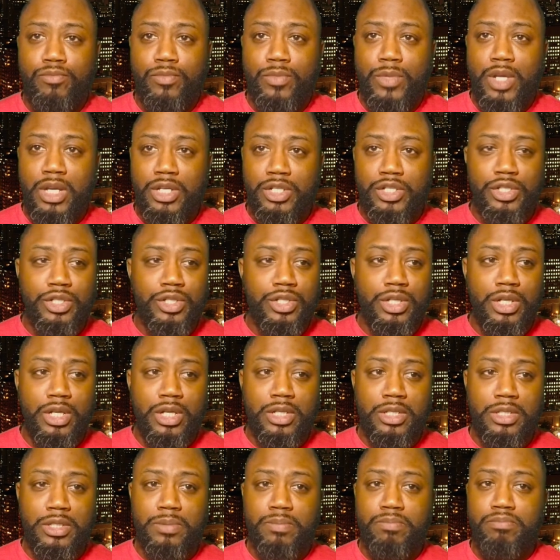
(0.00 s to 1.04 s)
they should
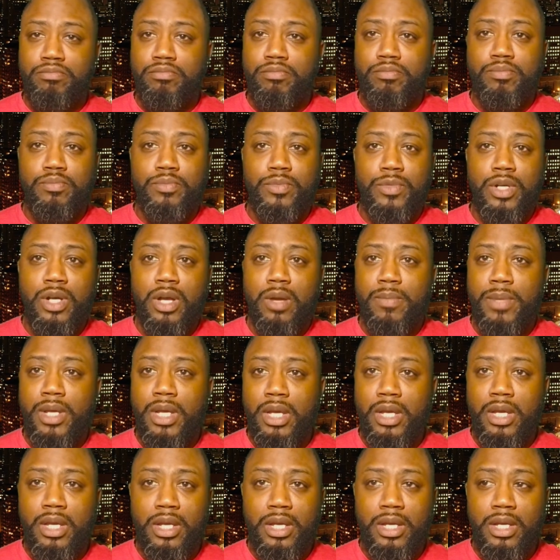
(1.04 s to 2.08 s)
just come
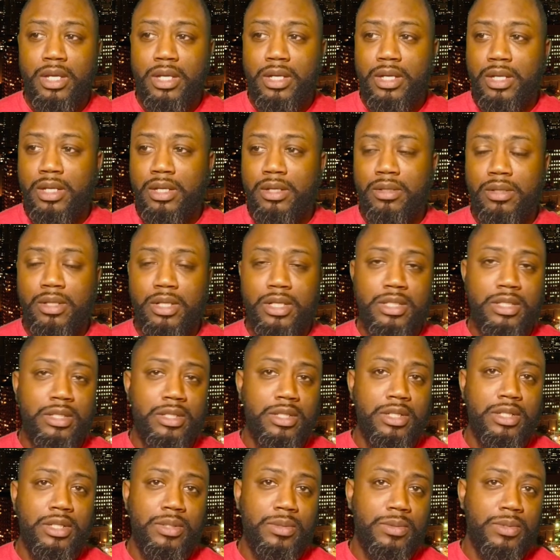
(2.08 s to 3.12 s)
in and listen
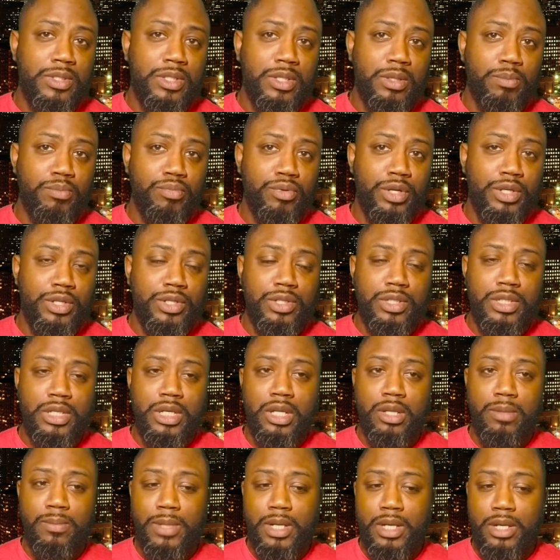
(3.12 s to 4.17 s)
to some preacher tell
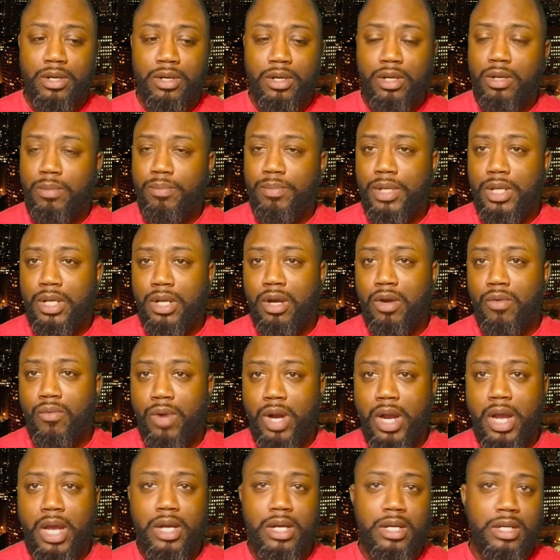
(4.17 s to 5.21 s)
them that they're going to be all
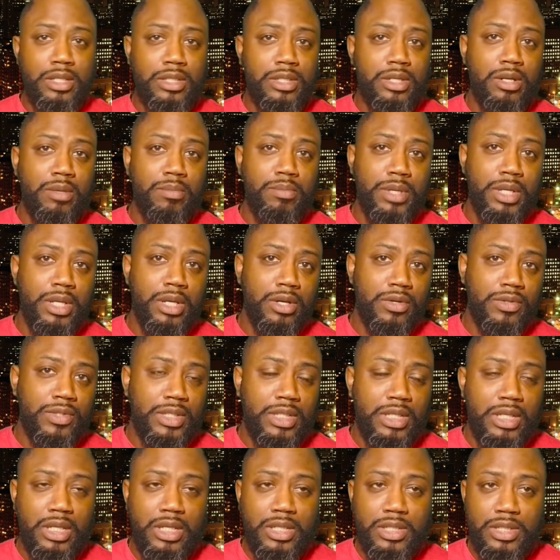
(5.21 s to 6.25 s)
right and it's going to be their
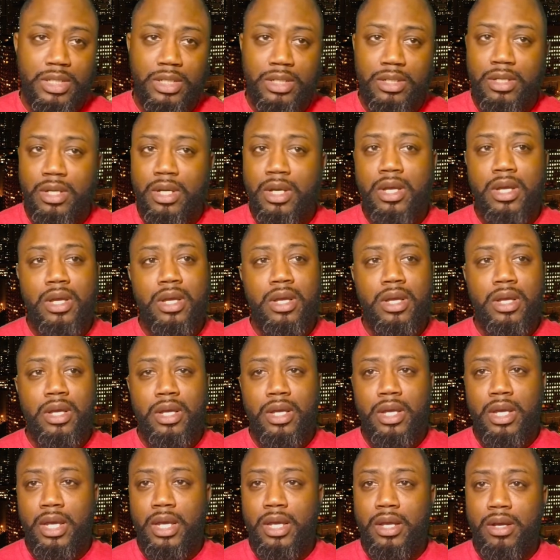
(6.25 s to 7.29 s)
season
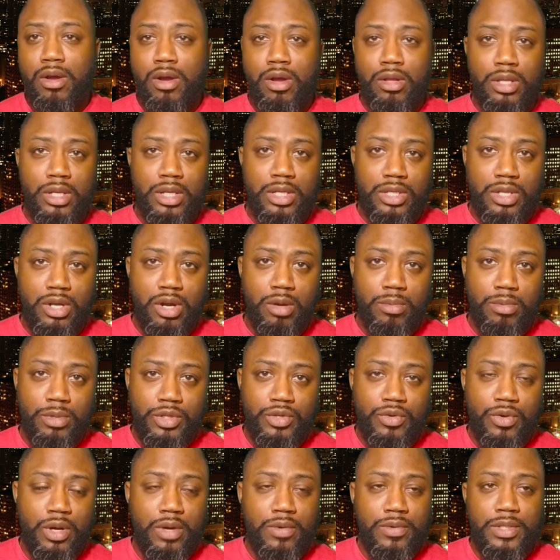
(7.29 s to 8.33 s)
and all of this
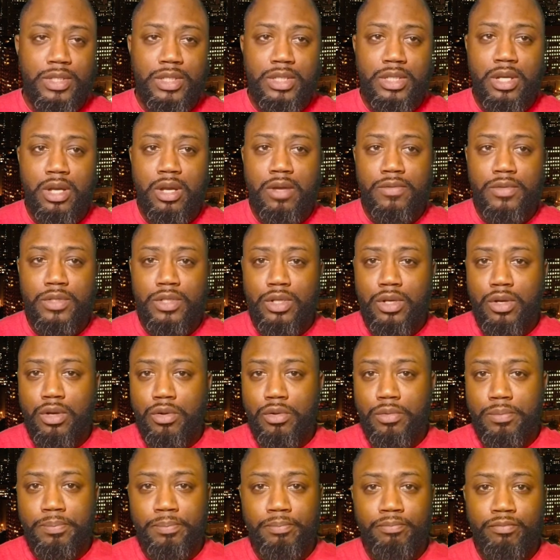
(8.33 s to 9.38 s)
arbitrary stuff.
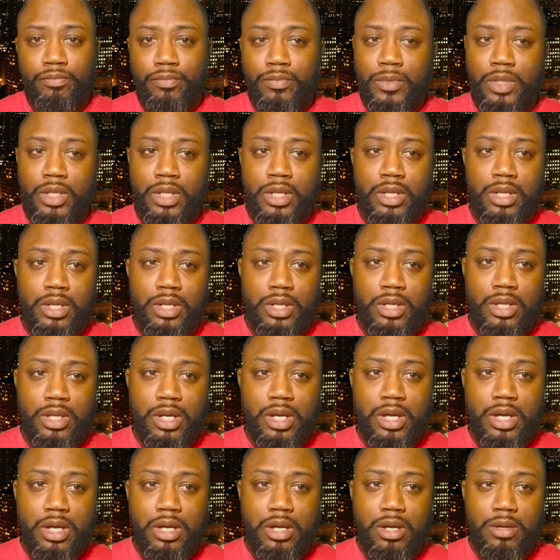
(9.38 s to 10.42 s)
So
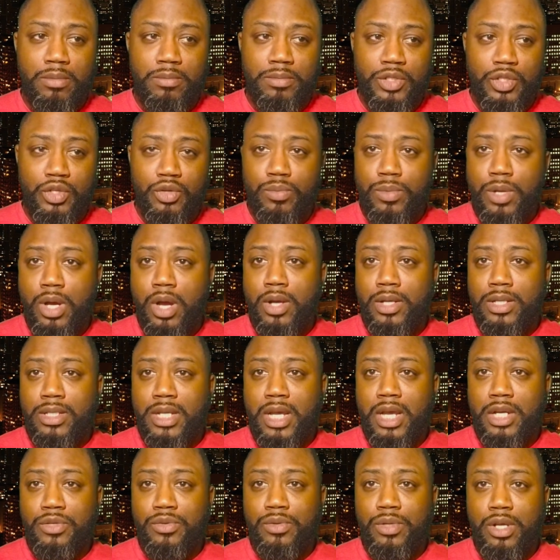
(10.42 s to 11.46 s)
um, Snoop Dogg is
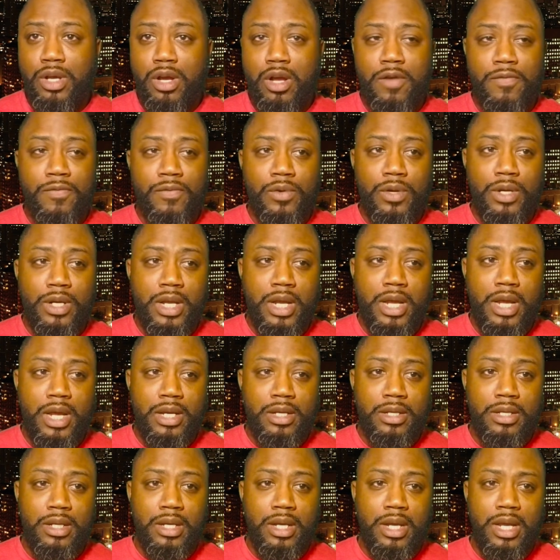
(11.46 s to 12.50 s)
actually off on that.
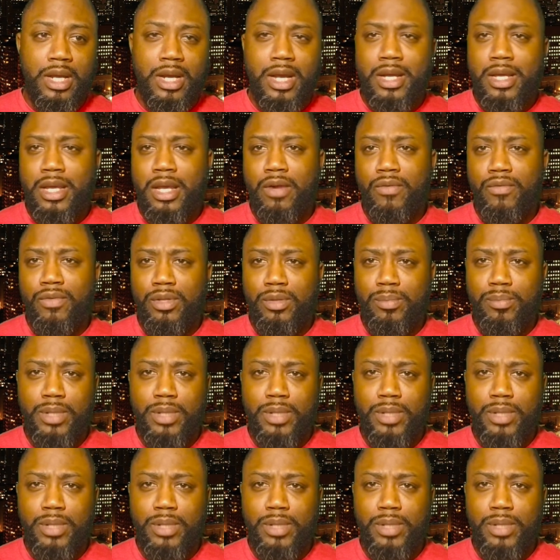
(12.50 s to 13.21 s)
And I can't really